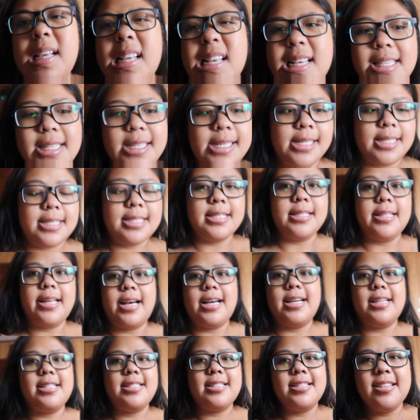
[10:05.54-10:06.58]
cousin
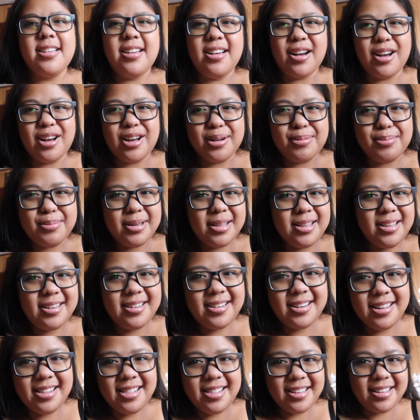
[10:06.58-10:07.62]
slash
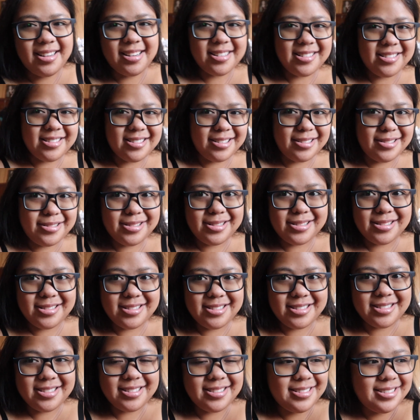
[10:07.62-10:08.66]
godmother. I think that's how you
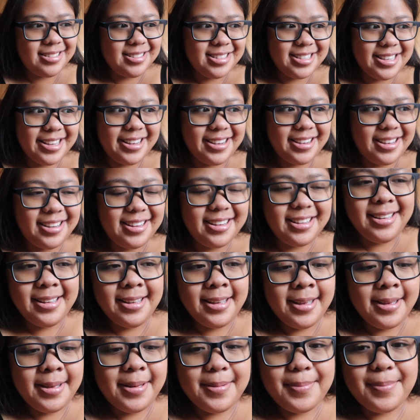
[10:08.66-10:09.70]
say it.
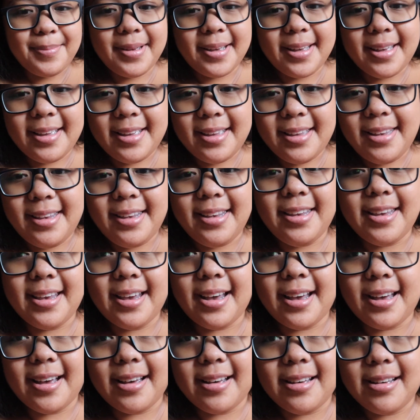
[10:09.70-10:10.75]
But
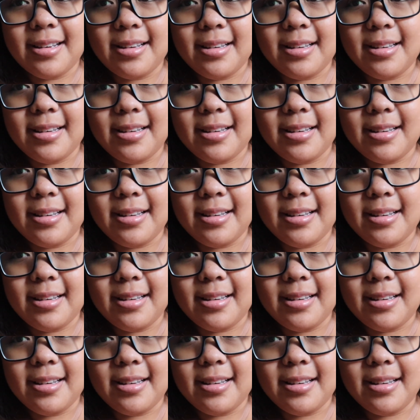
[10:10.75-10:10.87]
yeah,